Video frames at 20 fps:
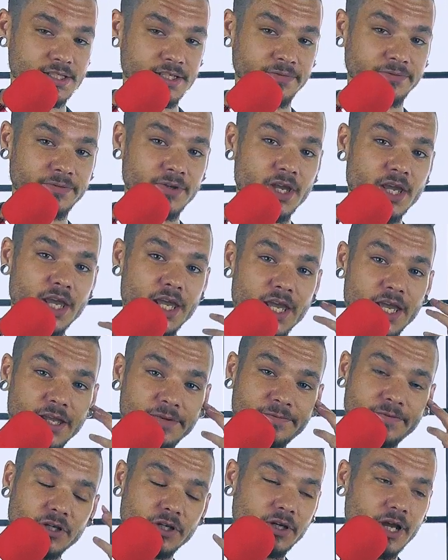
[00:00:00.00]

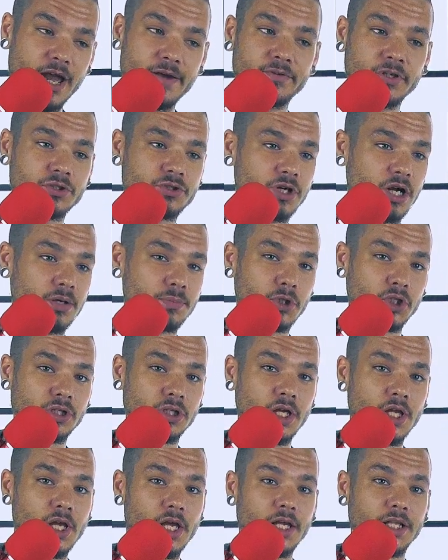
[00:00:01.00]
If you're having
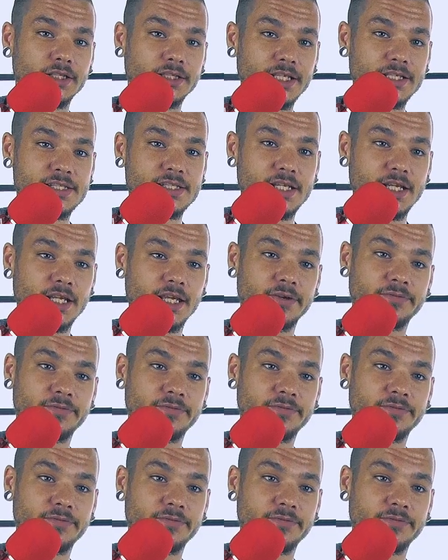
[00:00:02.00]
trouble listening,